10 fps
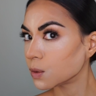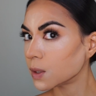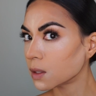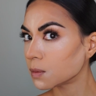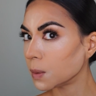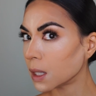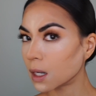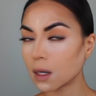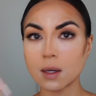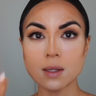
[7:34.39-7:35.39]
do it
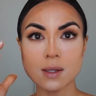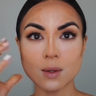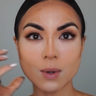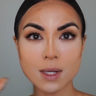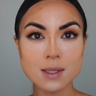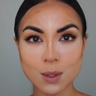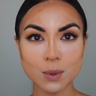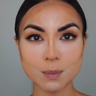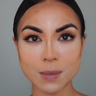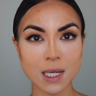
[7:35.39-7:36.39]
because otherwise I
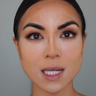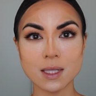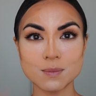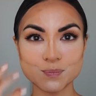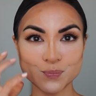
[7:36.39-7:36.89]
will be